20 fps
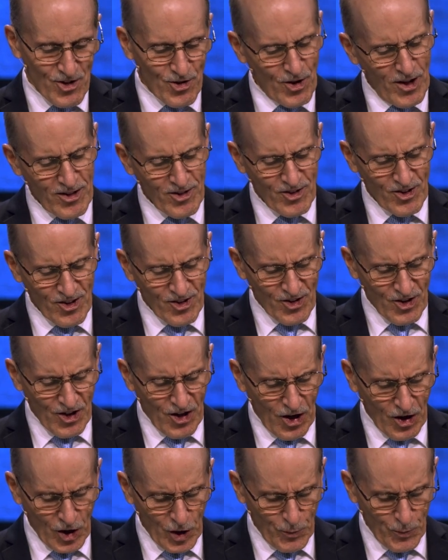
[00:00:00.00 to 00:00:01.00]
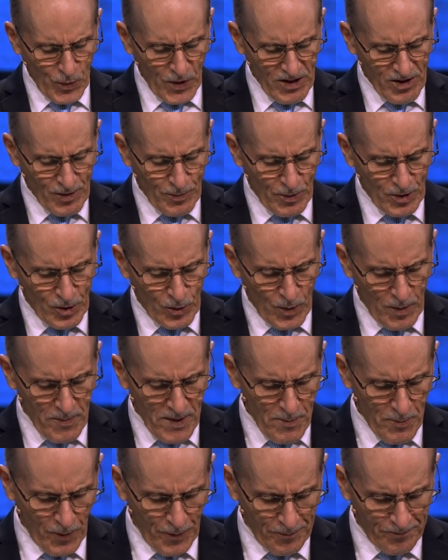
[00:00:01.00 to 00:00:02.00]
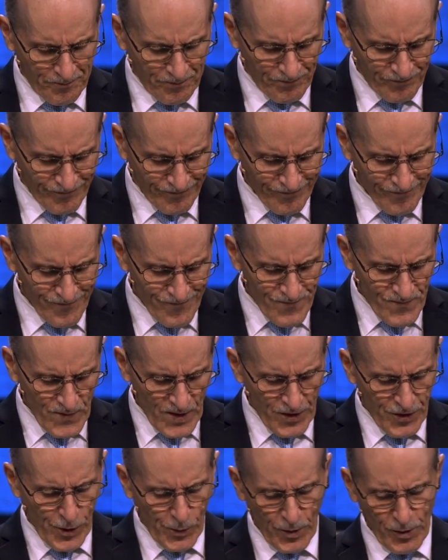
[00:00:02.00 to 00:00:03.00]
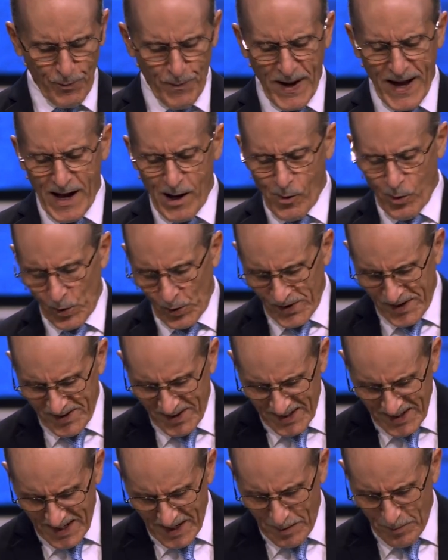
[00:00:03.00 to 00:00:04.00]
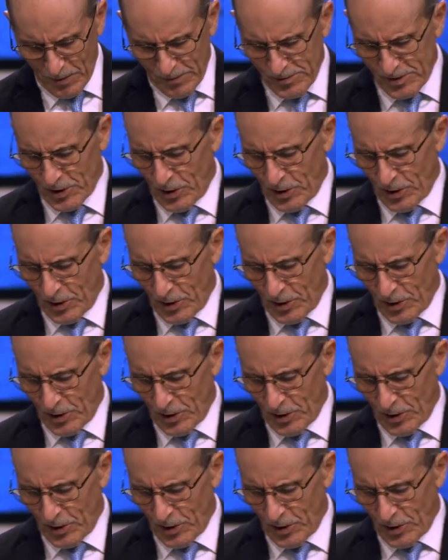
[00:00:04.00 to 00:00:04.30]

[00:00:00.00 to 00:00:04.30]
So that's just a good principle to remember. There was power in the name of